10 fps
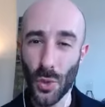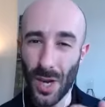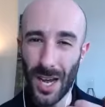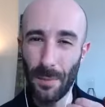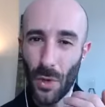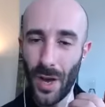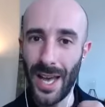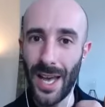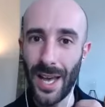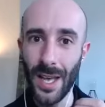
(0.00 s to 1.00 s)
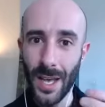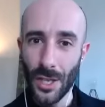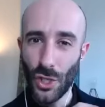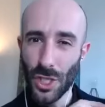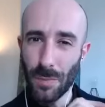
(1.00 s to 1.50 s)
comb your hair
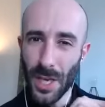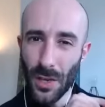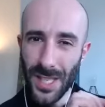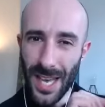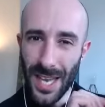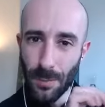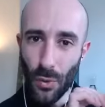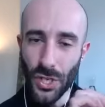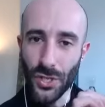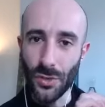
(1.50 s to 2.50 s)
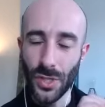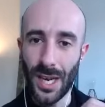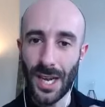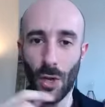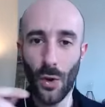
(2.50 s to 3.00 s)
just because it has bristles
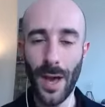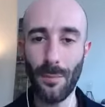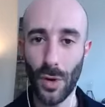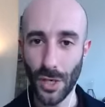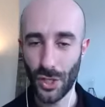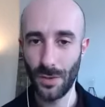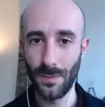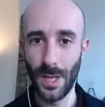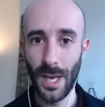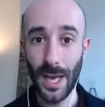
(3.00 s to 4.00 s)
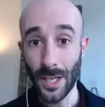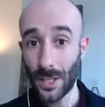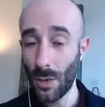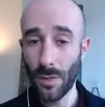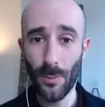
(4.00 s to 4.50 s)
like your hairbrush. A
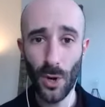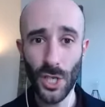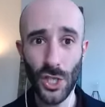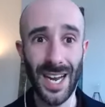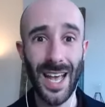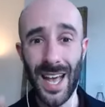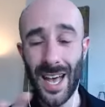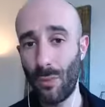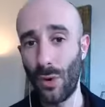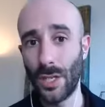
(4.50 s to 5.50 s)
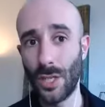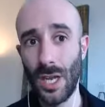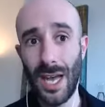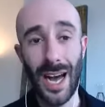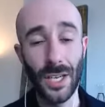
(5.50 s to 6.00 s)
toothbrush and a hairbrush
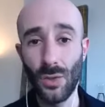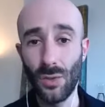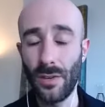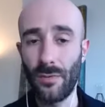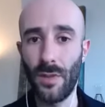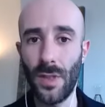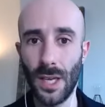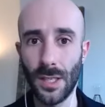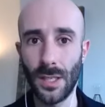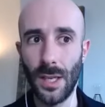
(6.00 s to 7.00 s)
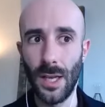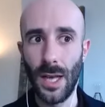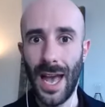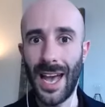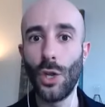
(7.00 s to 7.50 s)
are two different things,
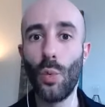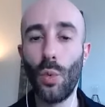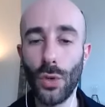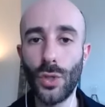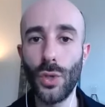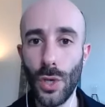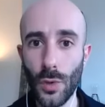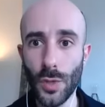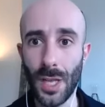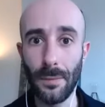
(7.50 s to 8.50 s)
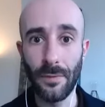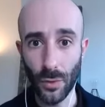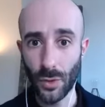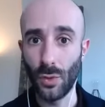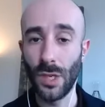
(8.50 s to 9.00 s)
and you want to use them for
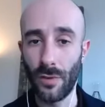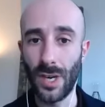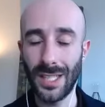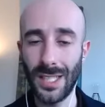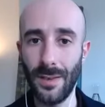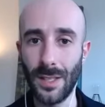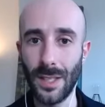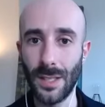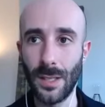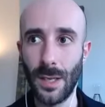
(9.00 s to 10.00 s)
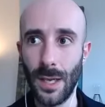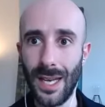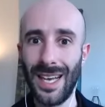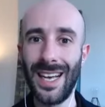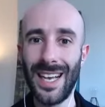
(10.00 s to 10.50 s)
two different activities.
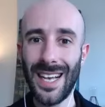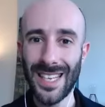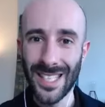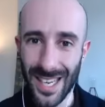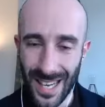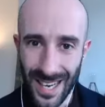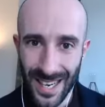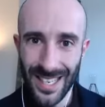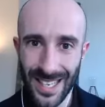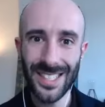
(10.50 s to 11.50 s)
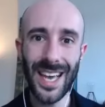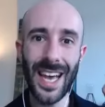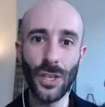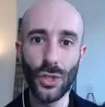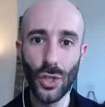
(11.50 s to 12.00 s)
Slides
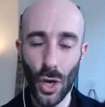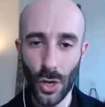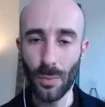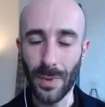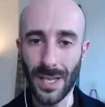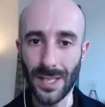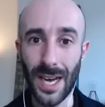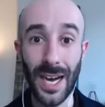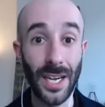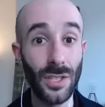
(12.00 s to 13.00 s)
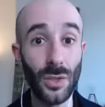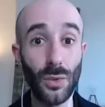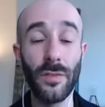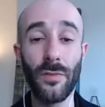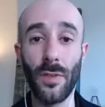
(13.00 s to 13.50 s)
and documents are two
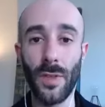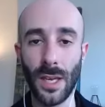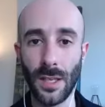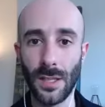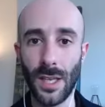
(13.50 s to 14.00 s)
different things.